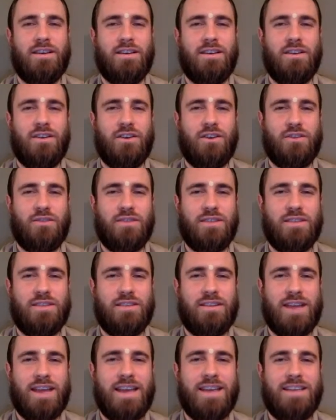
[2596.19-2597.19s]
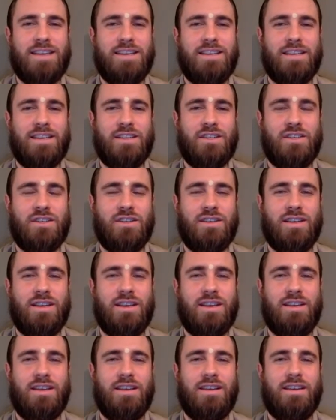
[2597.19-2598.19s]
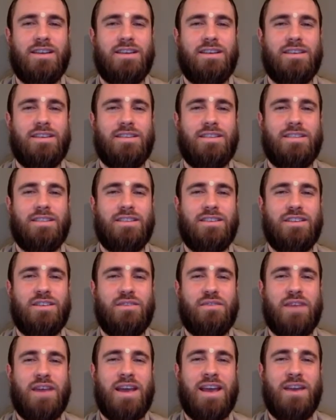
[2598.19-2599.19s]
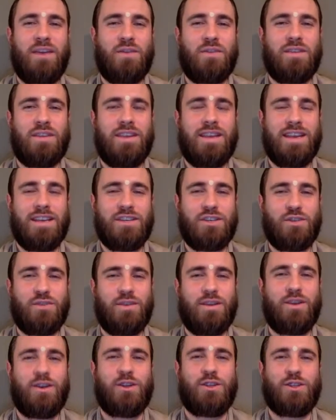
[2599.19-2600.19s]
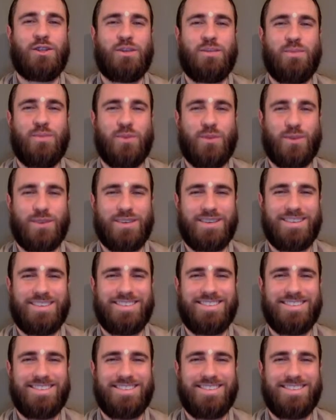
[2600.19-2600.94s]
not with the right intention, then the divine or the nature will not support.